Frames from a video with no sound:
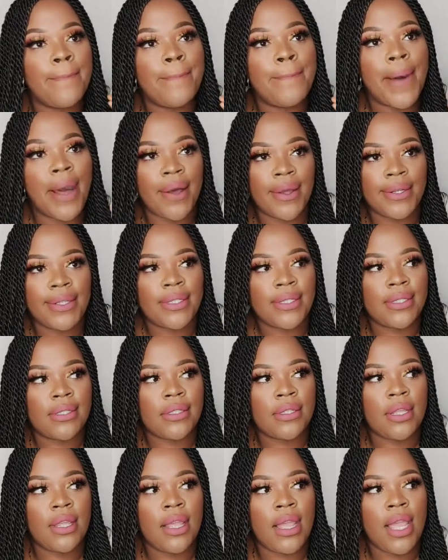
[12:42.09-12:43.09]

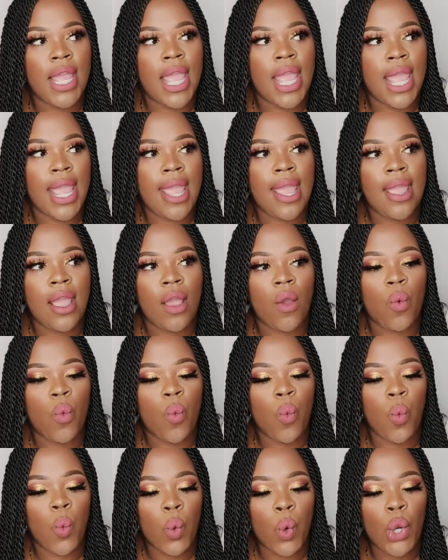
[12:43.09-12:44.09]
but it
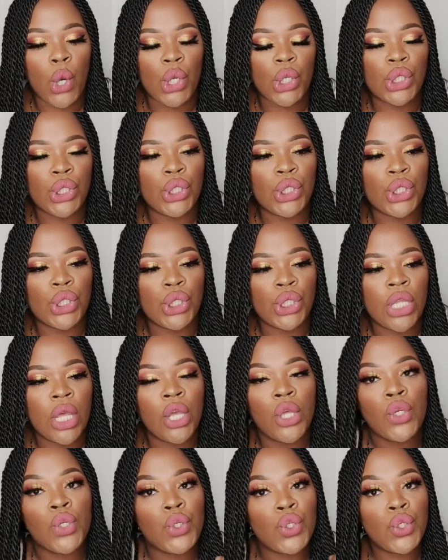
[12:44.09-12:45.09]
was
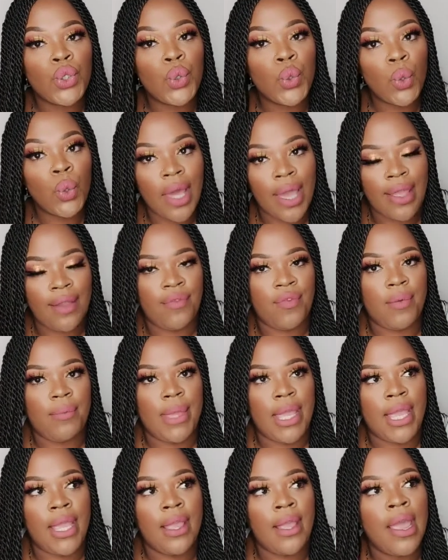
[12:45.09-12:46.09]
too light for
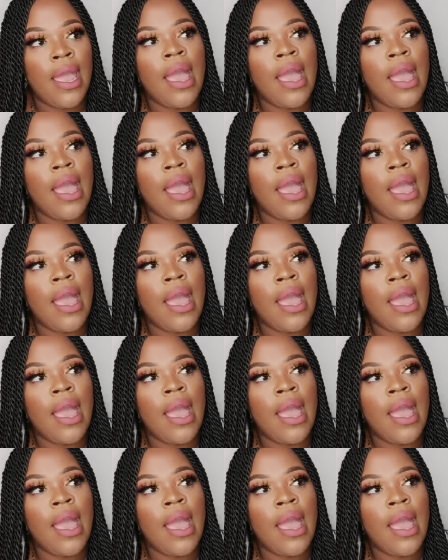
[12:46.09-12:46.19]
me,